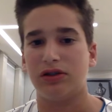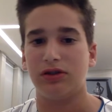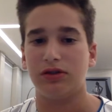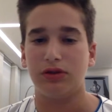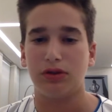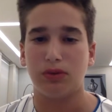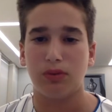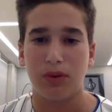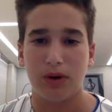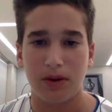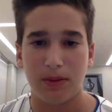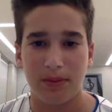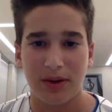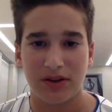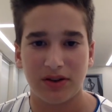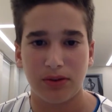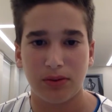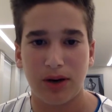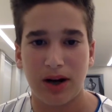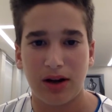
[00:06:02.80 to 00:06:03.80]
you don't want to
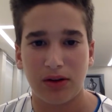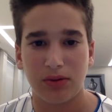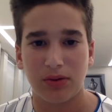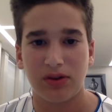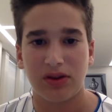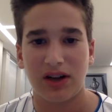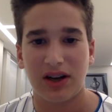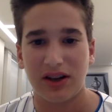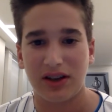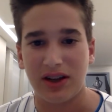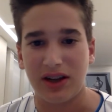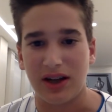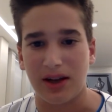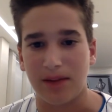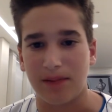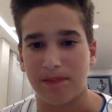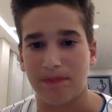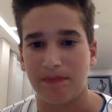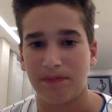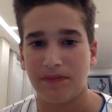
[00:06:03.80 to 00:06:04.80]
mess around with that
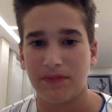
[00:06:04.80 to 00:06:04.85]
team.